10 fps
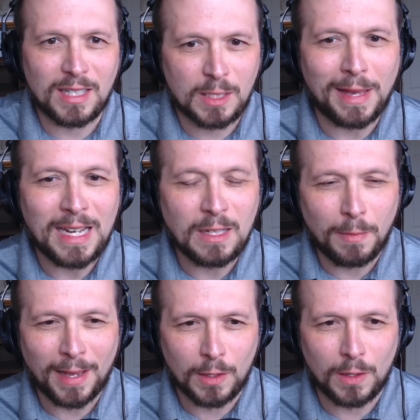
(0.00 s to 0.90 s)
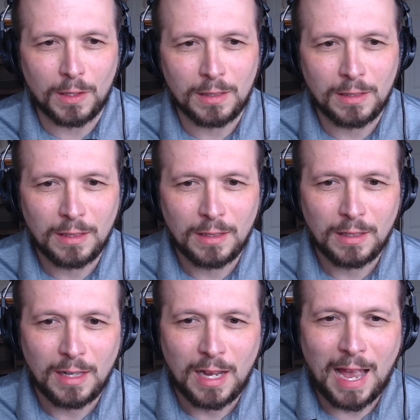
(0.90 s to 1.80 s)
explained by God.
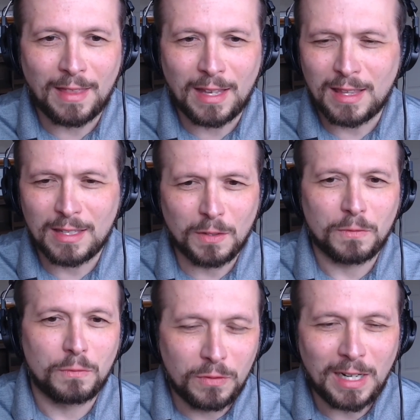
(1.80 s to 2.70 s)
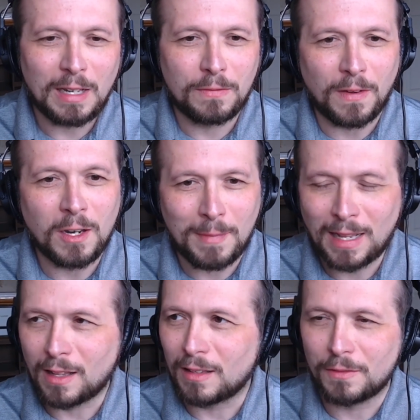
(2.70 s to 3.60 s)
And they're sort of really
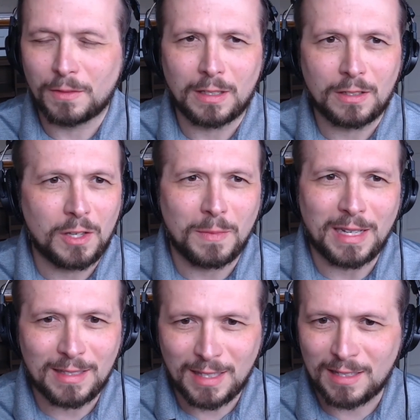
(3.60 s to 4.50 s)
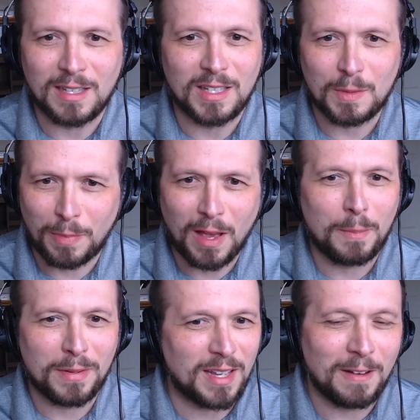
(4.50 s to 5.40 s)
fundamental of human existence,
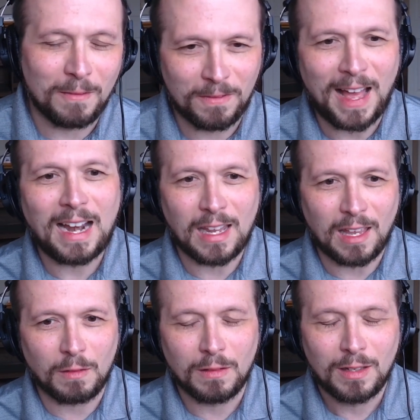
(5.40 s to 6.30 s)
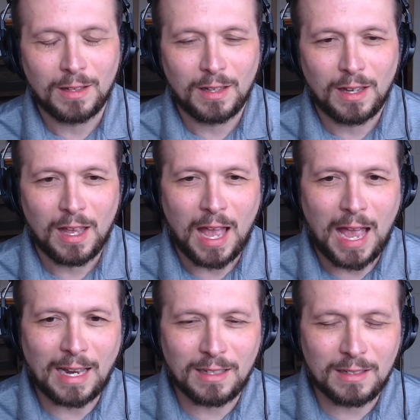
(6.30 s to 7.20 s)
purpose, and value.
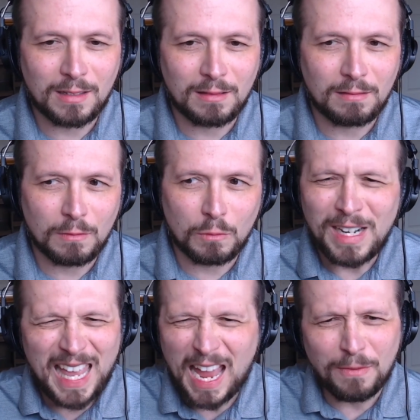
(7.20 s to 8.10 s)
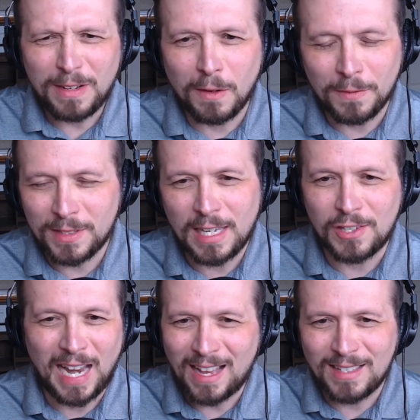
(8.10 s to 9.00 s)
And really, every conversation has